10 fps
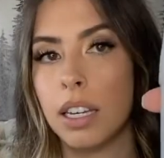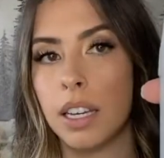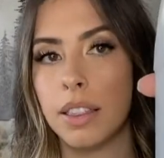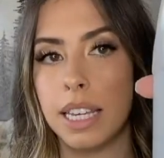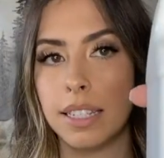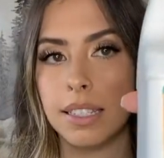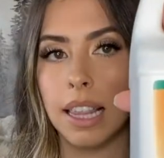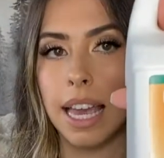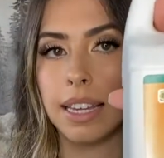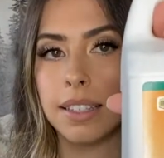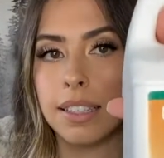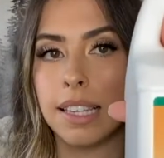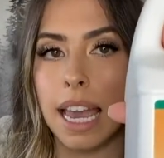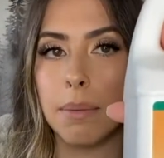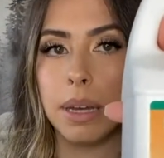this like
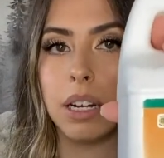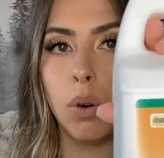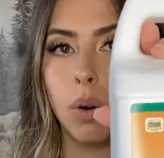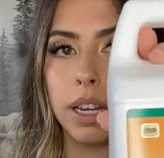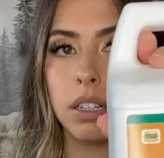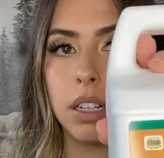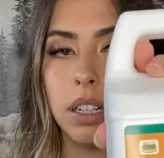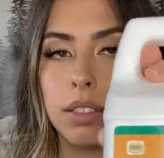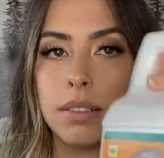salmon oil.